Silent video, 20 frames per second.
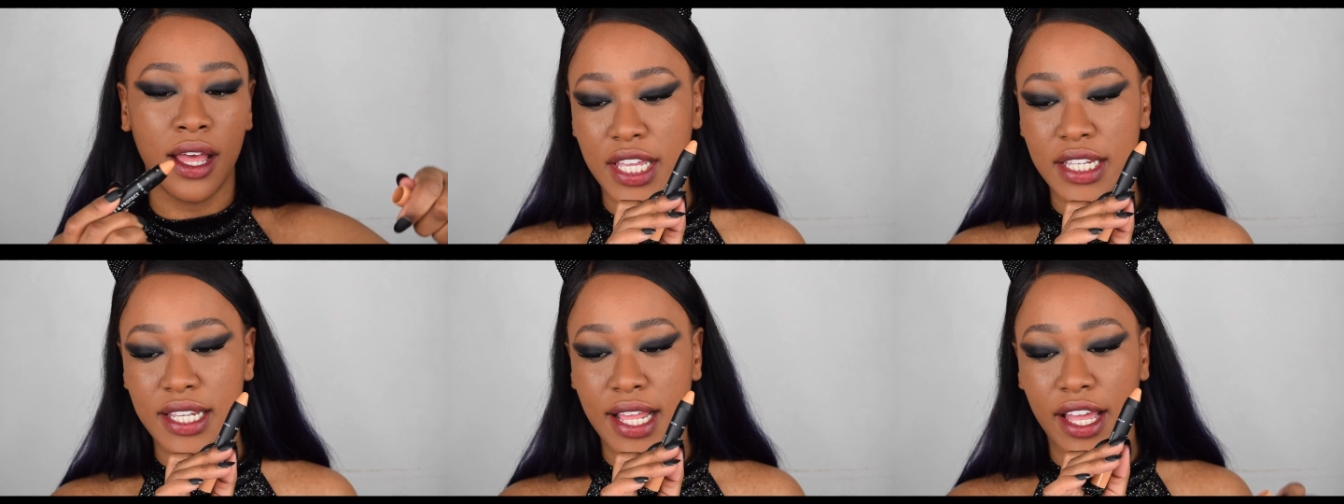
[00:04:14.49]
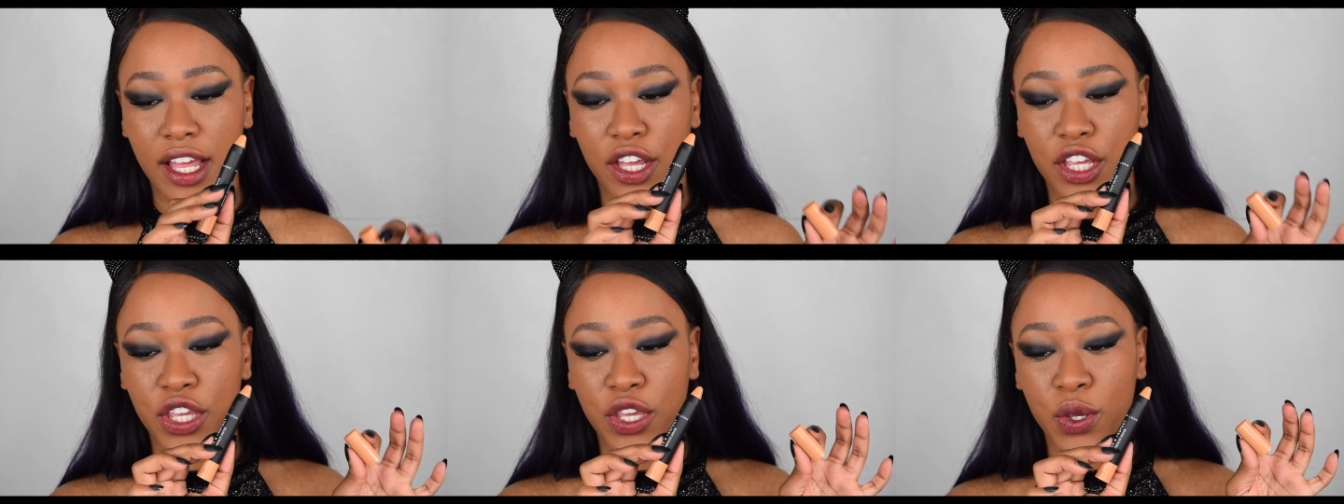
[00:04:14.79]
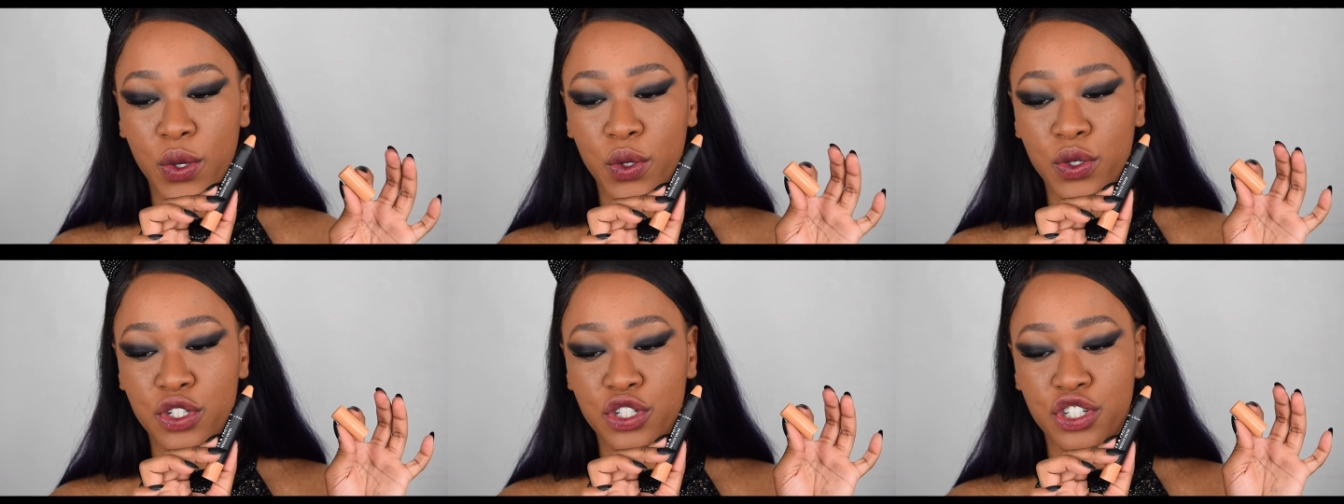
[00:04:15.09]
It's like a
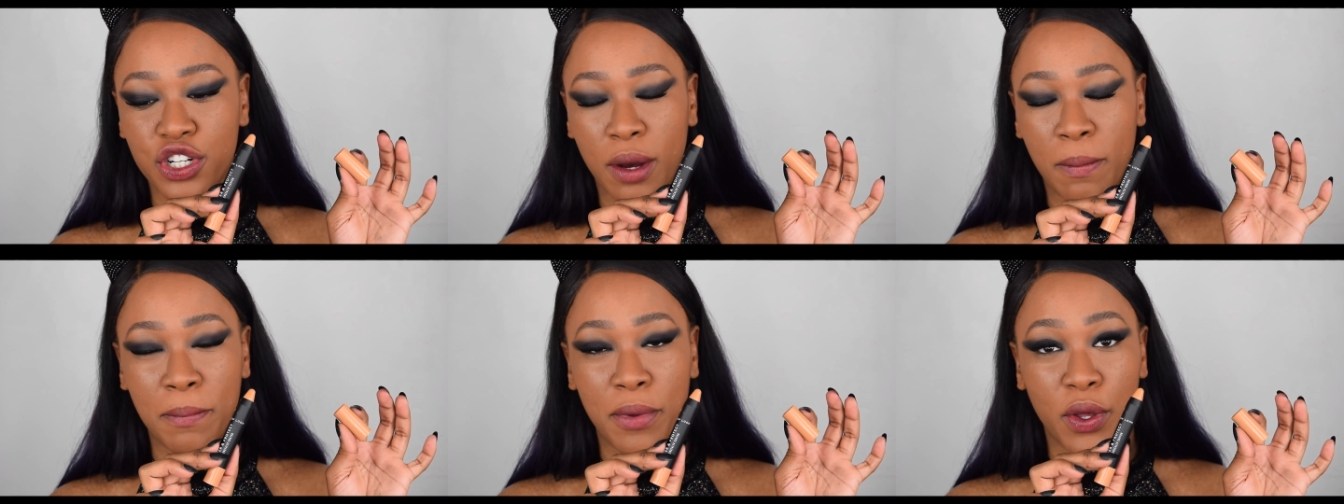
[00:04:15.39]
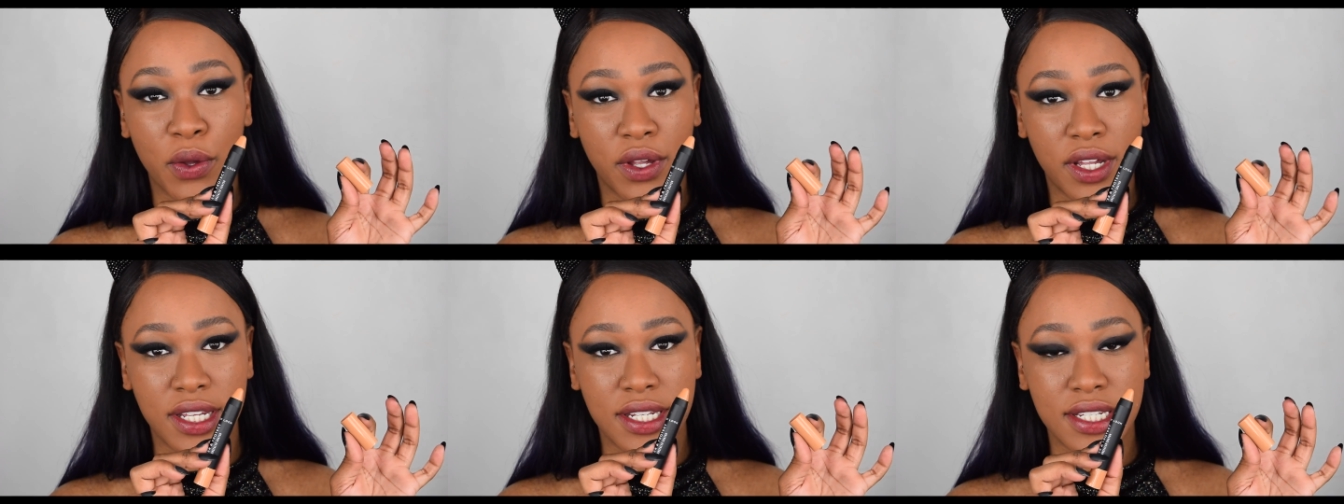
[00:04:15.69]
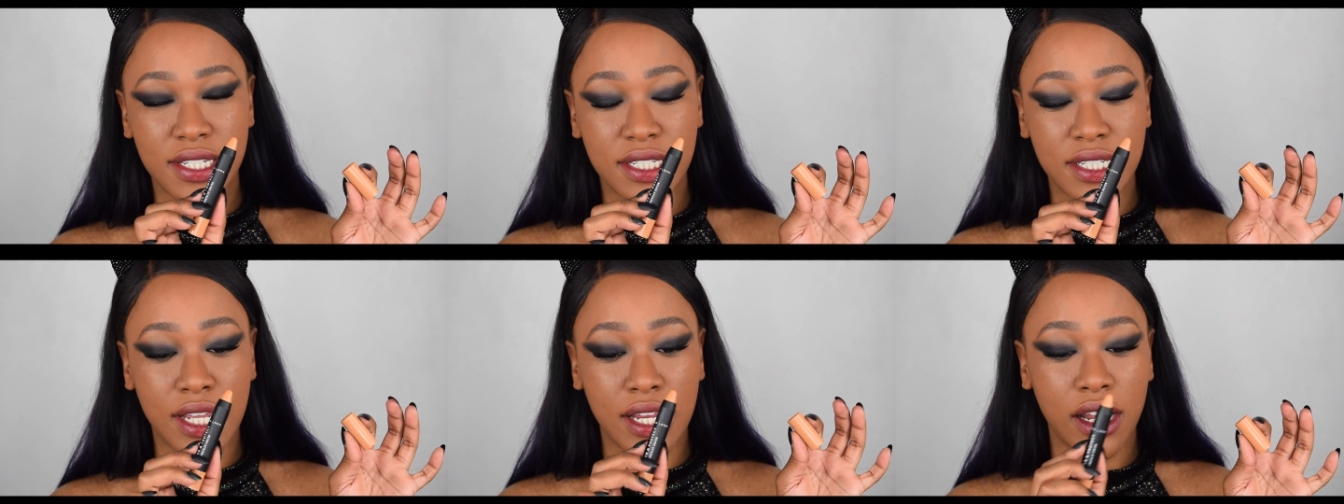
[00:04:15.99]
huge jumbo
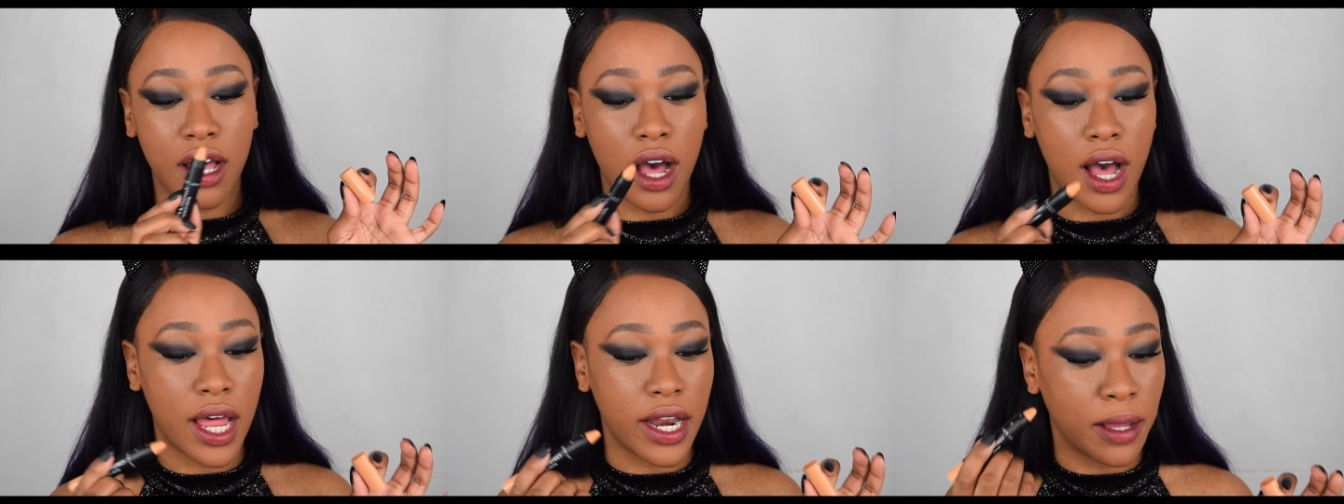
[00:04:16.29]
concealer